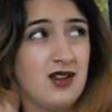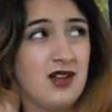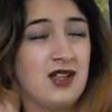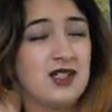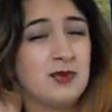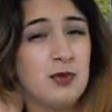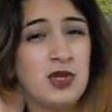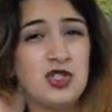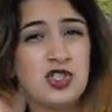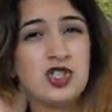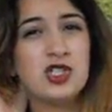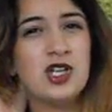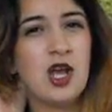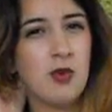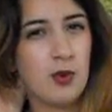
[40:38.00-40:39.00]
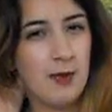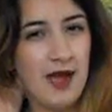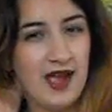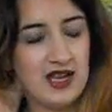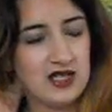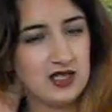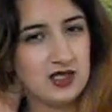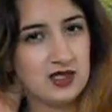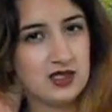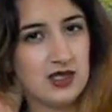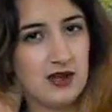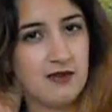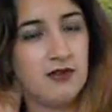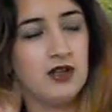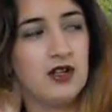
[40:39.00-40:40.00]
at a much slower pace,
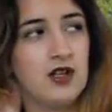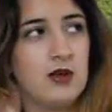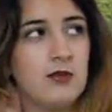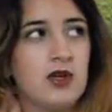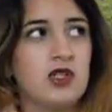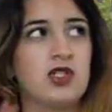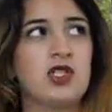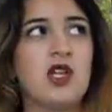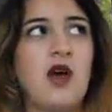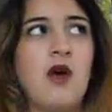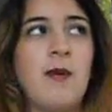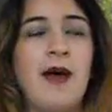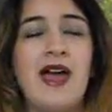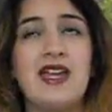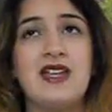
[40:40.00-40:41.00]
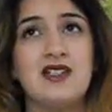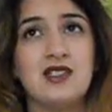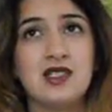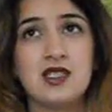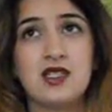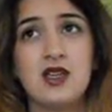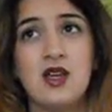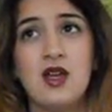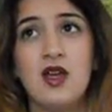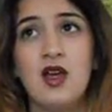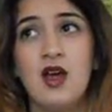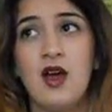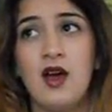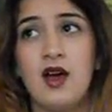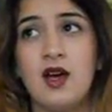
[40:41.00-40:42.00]
definitely a much slower pace,
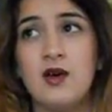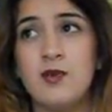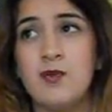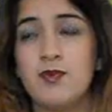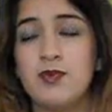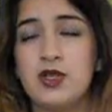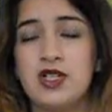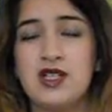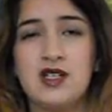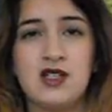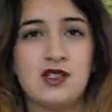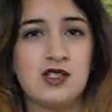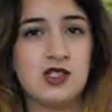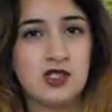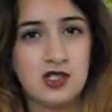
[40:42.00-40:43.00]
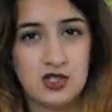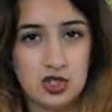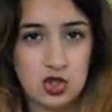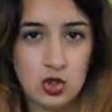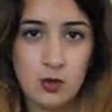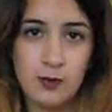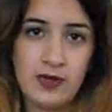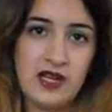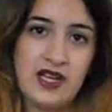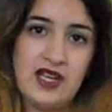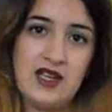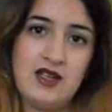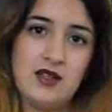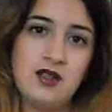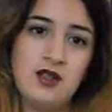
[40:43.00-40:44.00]
but you know, there's good
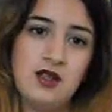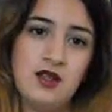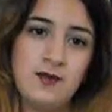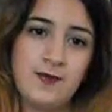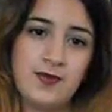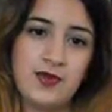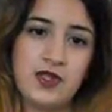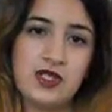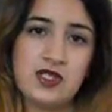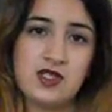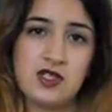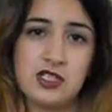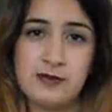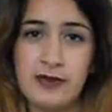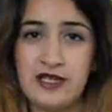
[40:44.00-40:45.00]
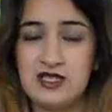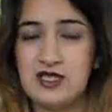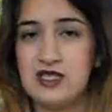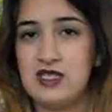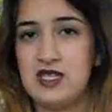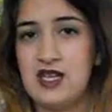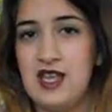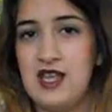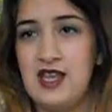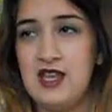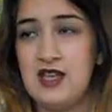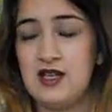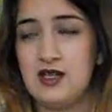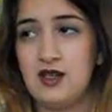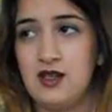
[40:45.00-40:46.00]
shopping, there's nice places to
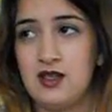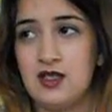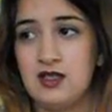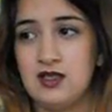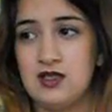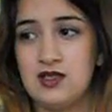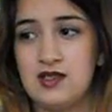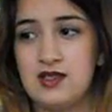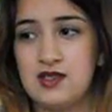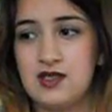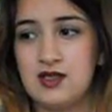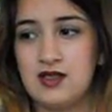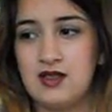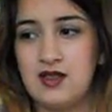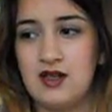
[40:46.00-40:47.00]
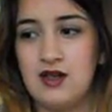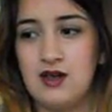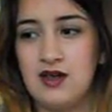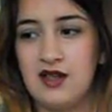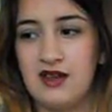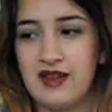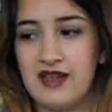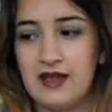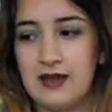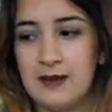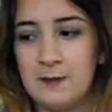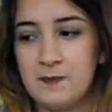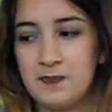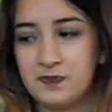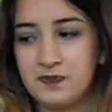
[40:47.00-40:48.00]
eat, there's like